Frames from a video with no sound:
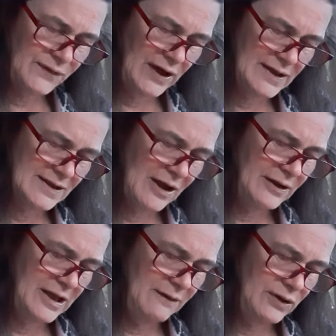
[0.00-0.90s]
friends,
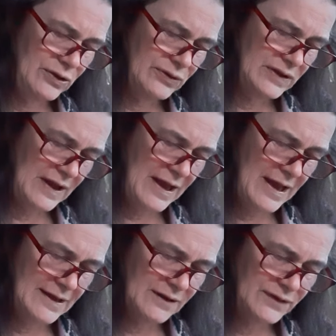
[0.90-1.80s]
not leaving you to the
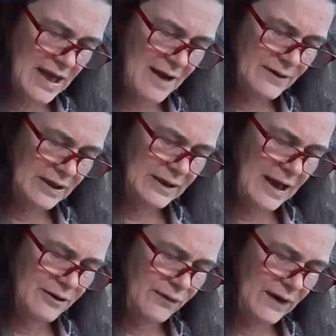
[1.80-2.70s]
hands of David, and
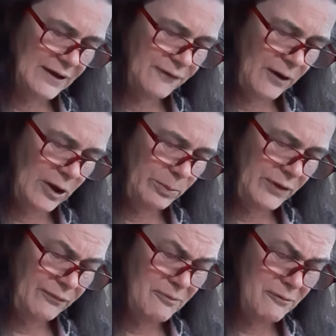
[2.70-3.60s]
now you find fault
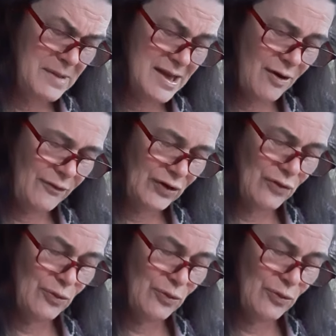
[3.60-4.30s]
me, me over a